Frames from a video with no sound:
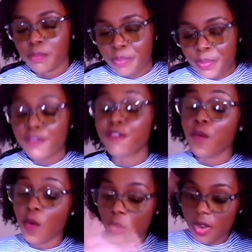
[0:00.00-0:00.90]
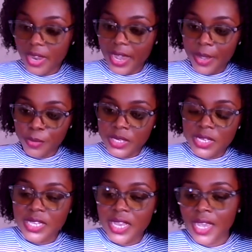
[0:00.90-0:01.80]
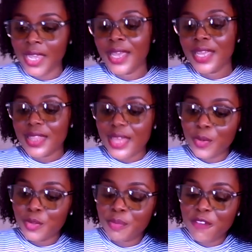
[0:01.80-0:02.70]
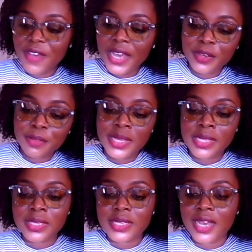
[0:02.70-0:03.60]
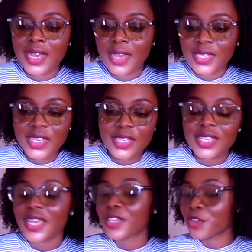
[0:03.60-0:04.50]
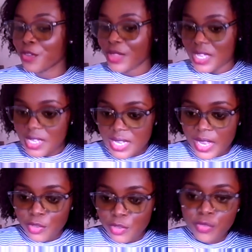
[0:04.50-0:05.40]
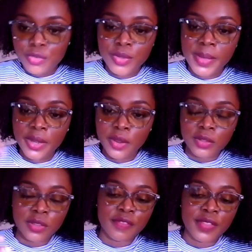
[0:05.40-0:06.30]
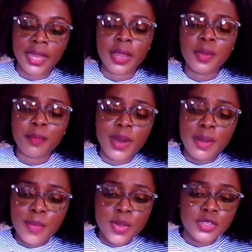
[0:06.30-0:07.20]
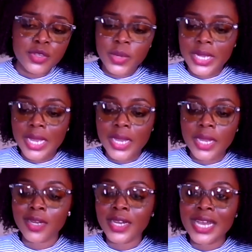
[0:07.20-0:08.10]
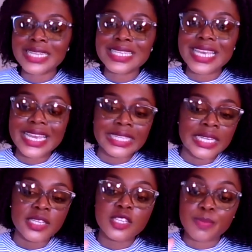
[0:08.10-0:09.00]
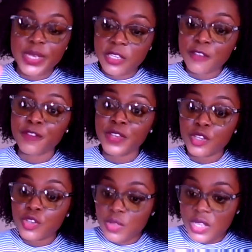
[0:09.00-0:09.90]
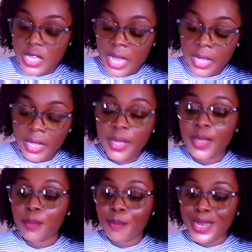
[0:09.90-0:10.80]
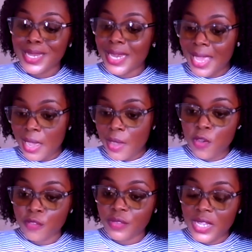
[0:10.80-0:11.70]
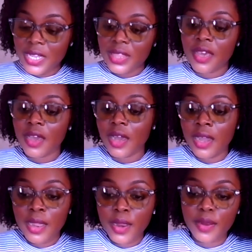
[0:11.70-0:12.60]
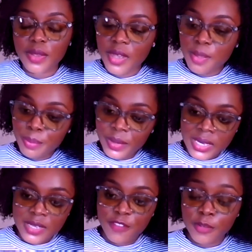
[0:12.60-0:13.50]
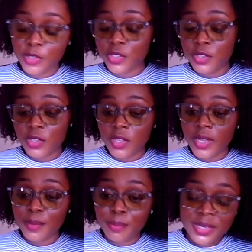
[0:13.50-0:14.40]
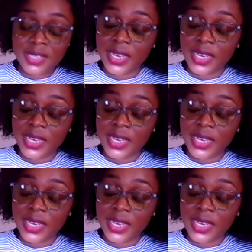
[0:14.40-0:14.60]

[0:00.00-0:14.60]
before, I would say, there would be vitamins just like, the Centrum and all of that. But most are not tailored specific to the eye. But now, of late, there are pharmaceutical companies